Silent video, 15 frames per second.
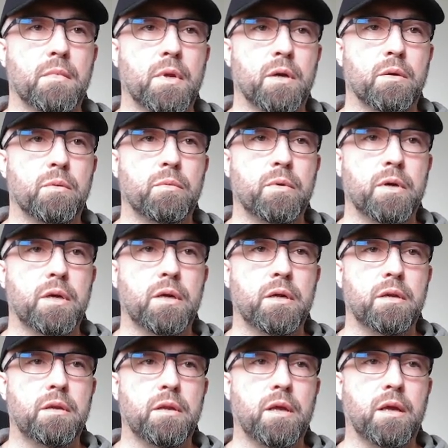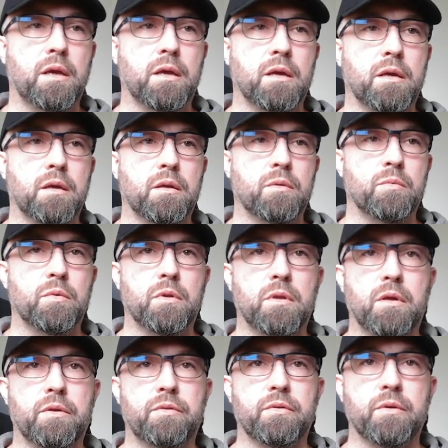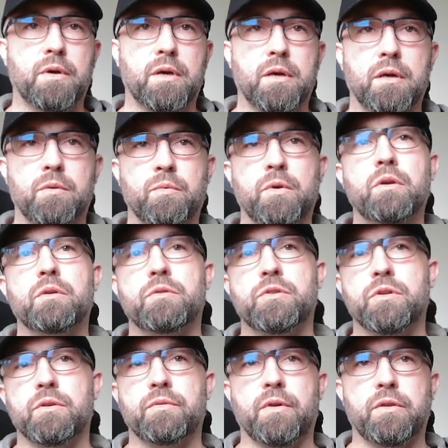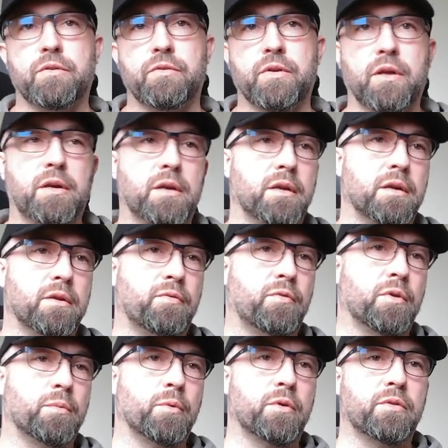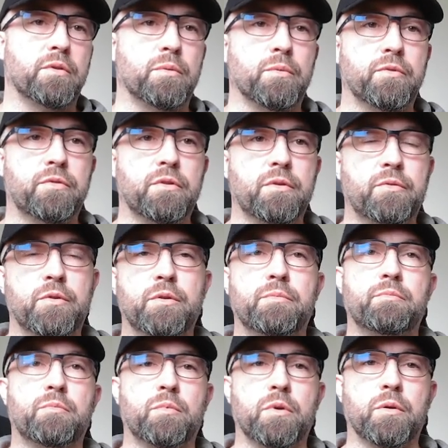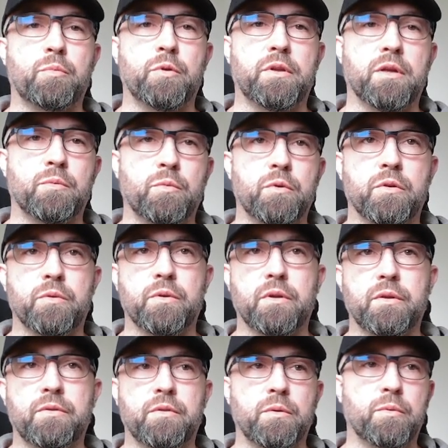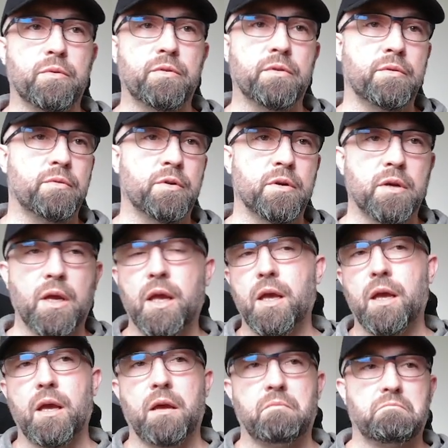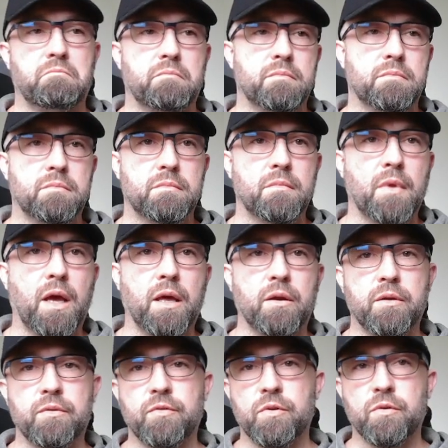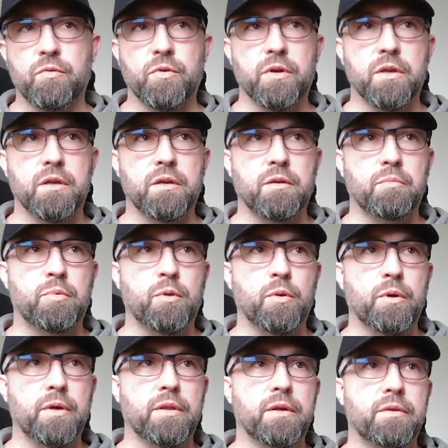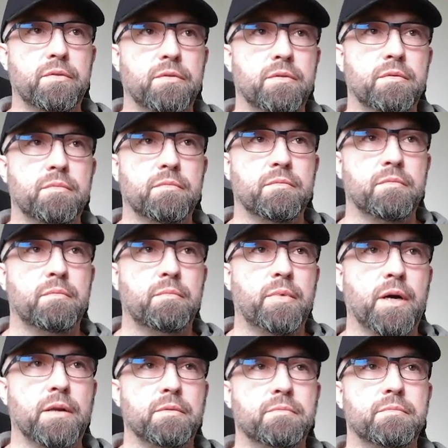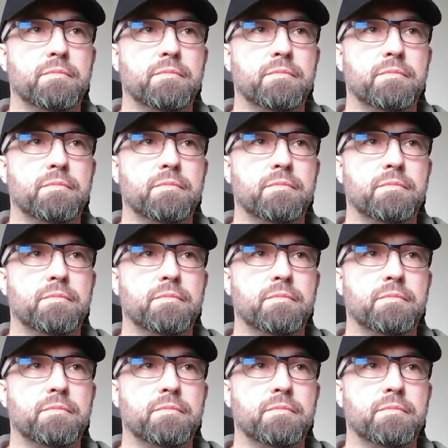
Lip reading: All right, and we'll also add, should have just added Entity Framework SQL Server. We're going to pretend we're doing it on SQL Server. I don't even know if we're going to deploy this, but